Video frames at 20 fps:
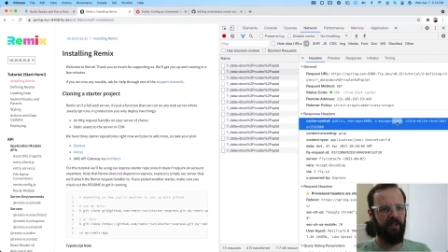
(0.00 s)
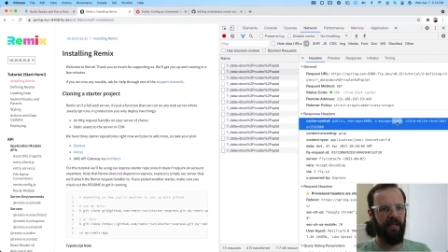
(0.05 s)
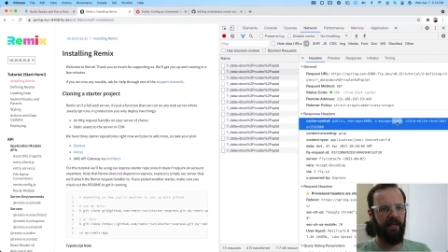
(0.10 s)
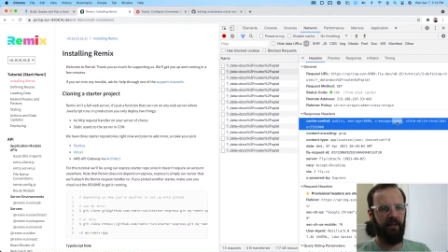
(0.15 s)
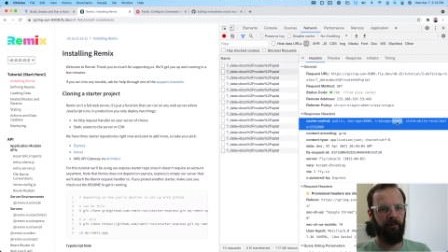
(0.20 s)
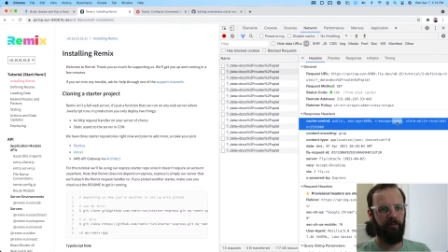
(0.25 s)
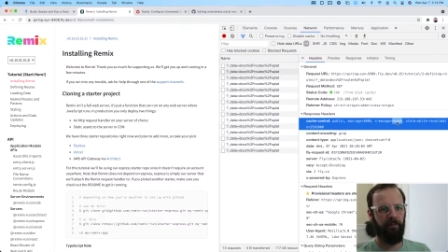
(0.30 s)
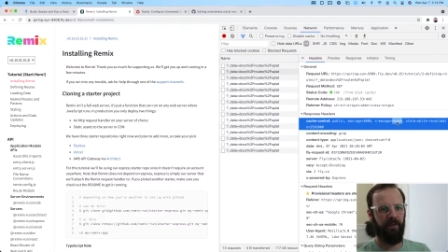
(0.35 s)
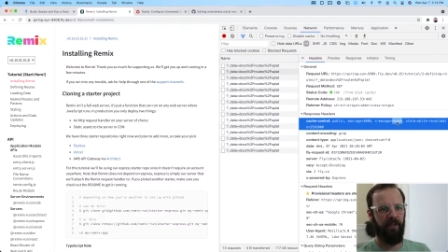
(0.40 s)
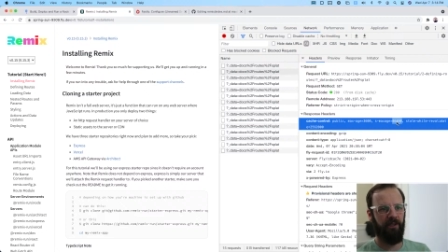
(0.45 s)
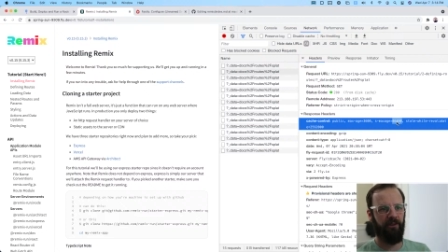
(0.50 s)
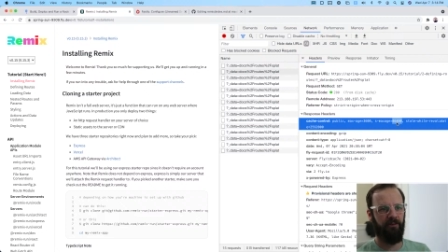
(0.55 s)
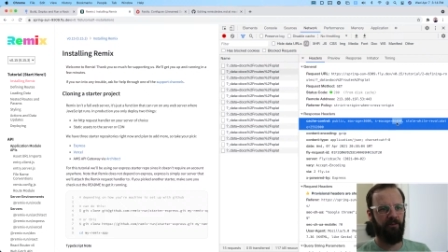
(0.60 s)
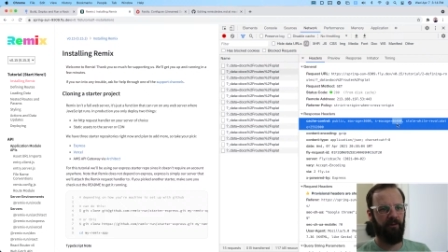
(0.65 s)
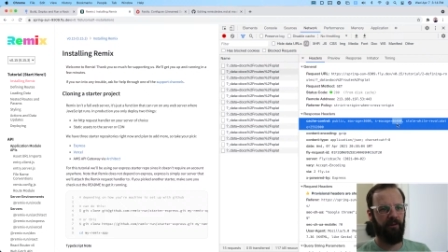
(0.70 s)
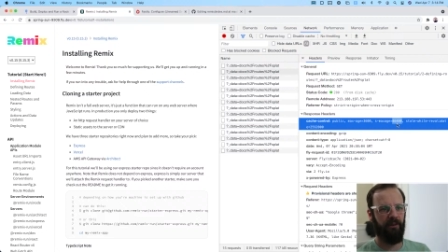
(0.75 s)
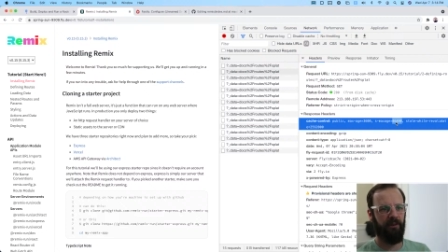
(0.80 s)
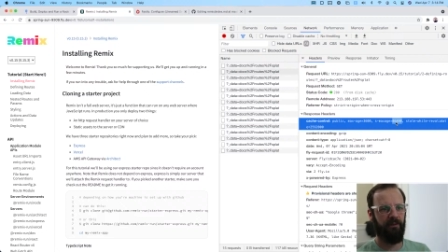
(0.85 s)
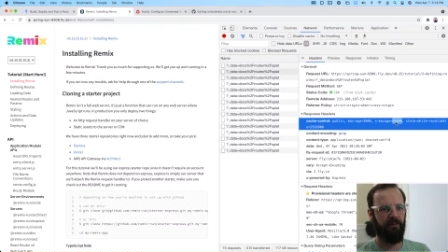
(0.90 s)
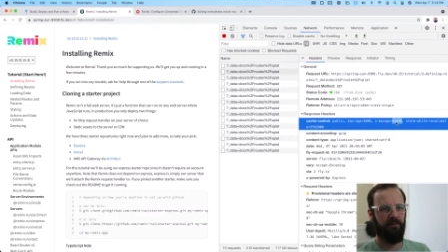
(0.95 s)
get updates
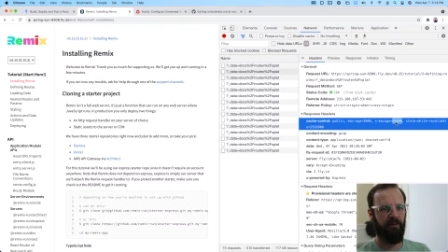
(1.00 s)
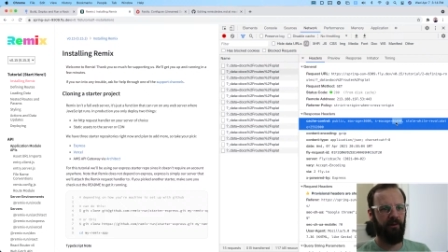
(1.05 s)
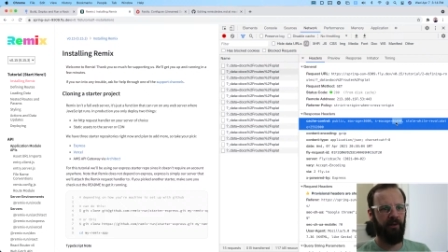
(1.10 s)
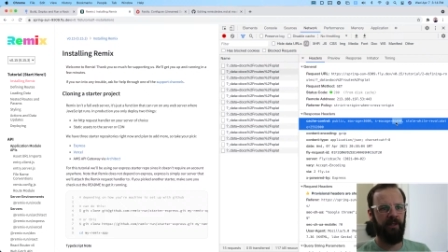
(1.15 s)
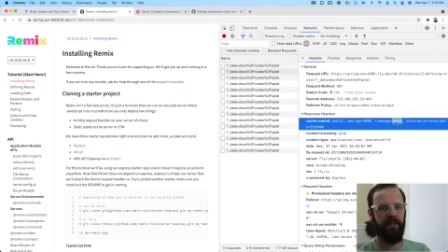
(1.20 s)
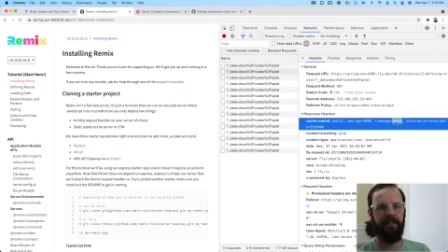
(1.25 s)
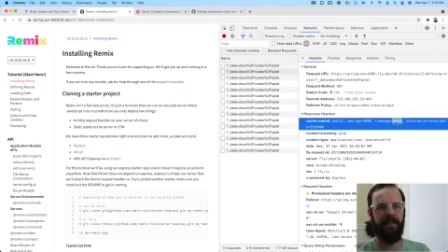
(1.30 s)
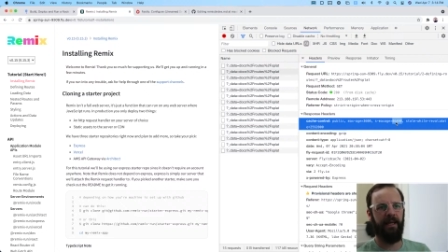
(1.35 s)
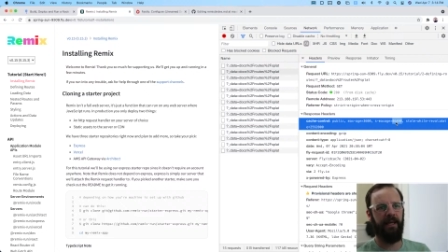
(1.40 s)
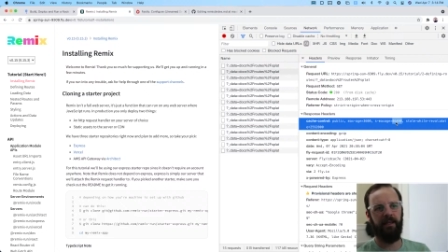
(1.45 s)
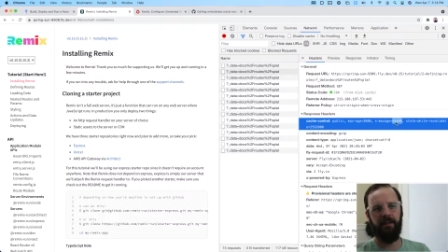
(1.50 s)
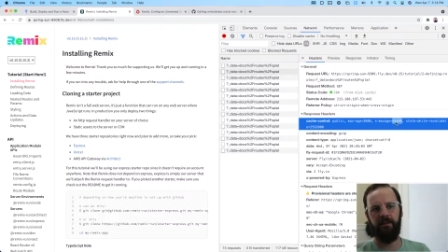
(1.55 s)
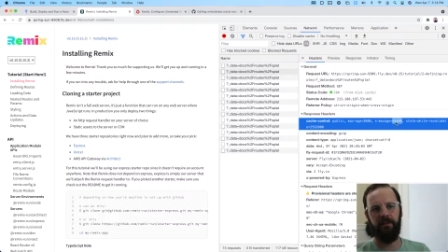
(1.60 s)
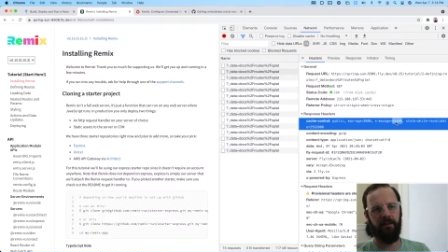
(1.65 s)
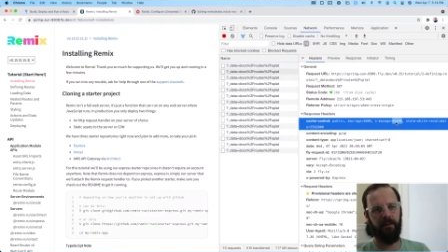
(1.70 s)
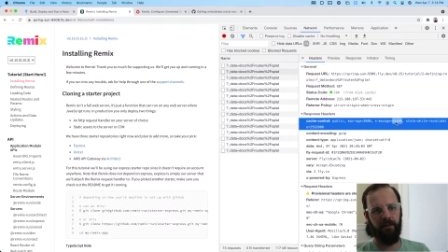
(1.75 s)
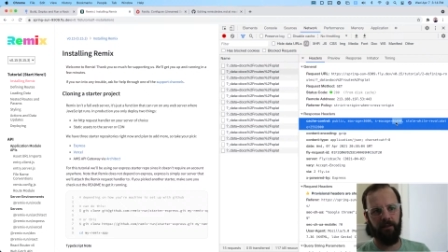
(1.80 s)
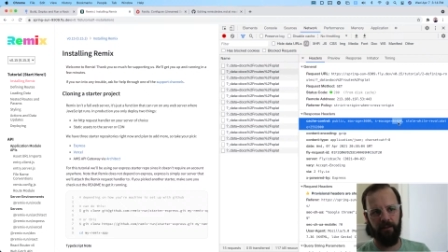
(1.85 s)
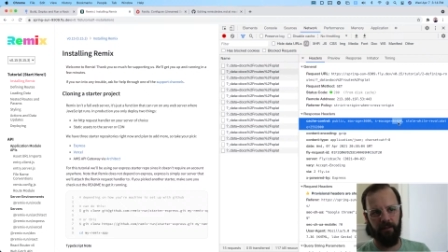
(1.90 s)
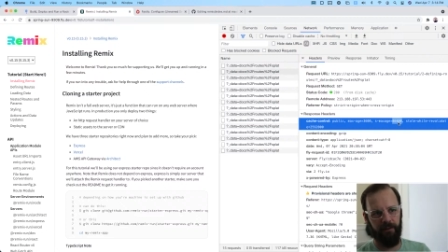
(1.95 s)
for a day to
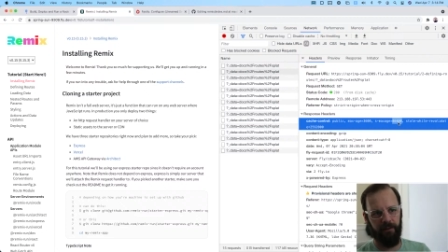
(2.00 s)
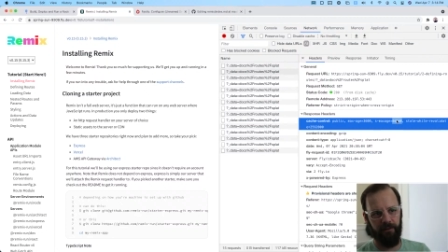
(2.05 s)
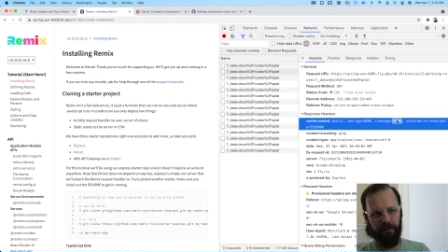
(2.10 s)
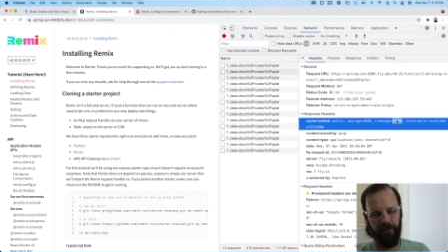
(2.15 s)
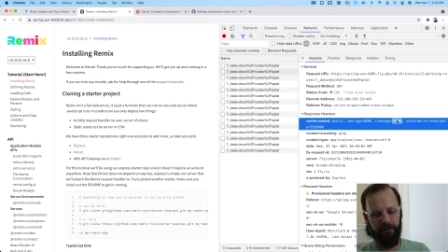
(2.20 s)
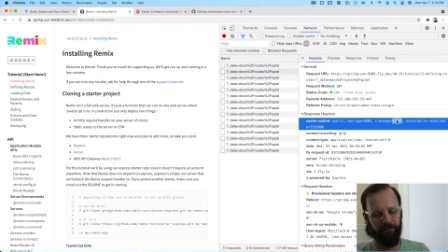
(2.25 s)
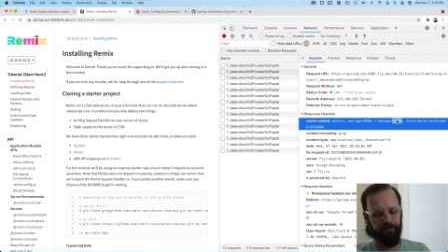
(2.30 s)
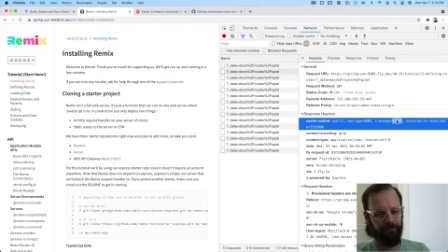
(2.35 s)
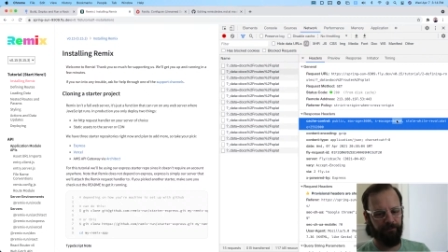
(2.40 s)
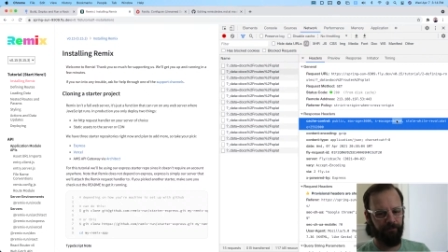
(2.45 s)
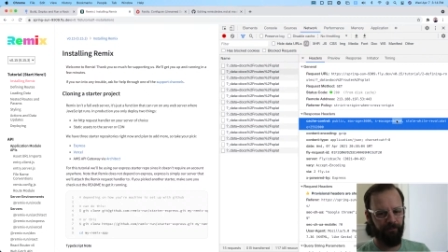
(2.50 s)
the content.